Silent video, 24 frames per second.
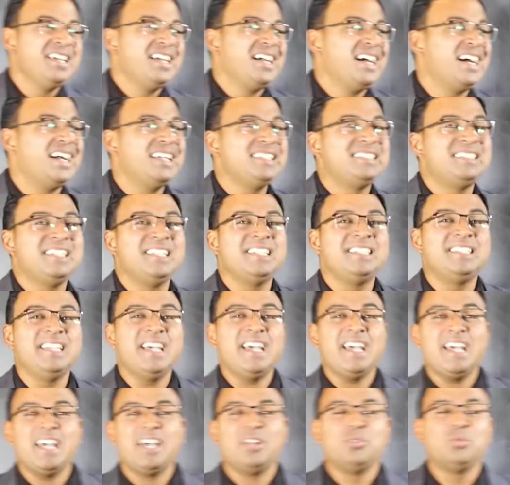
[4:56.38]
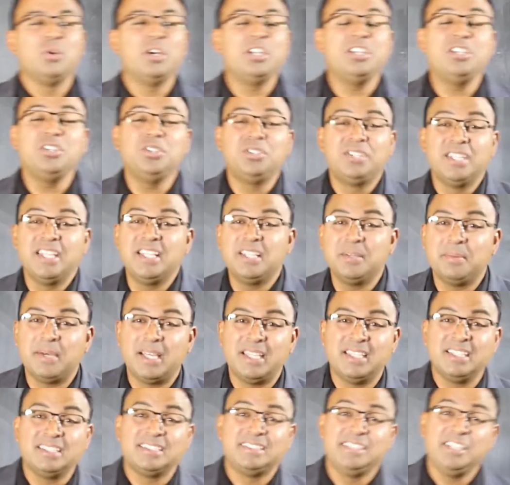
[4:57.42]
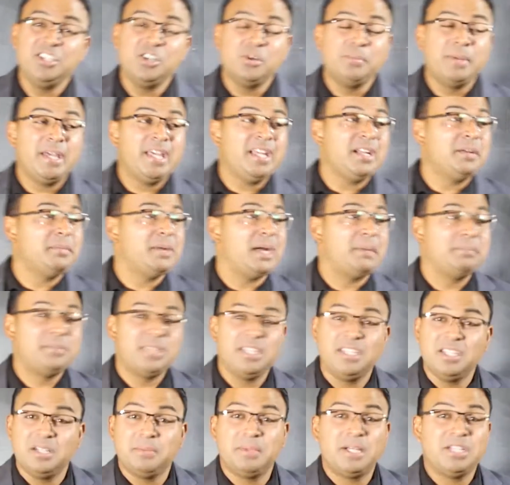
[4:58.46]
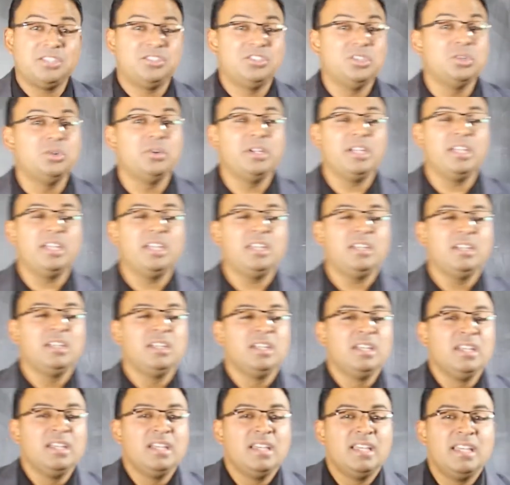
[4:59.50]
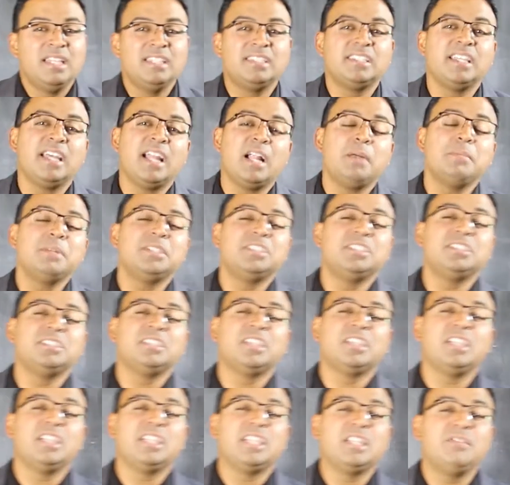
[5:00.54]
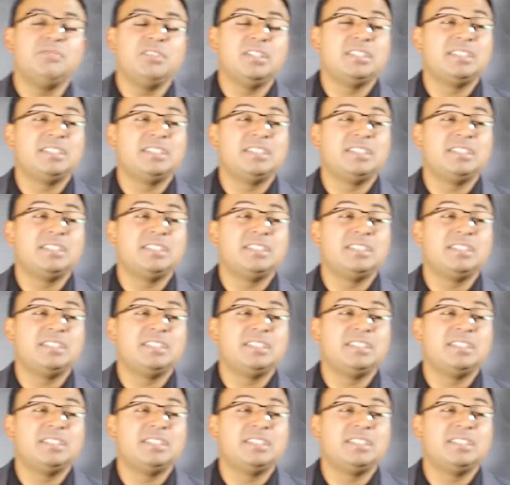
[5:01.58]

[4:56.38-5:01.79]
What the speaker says: I said, Dad, what do you think about this deal, man? I'm thinking about doing it. He said, how much is he gonna give you?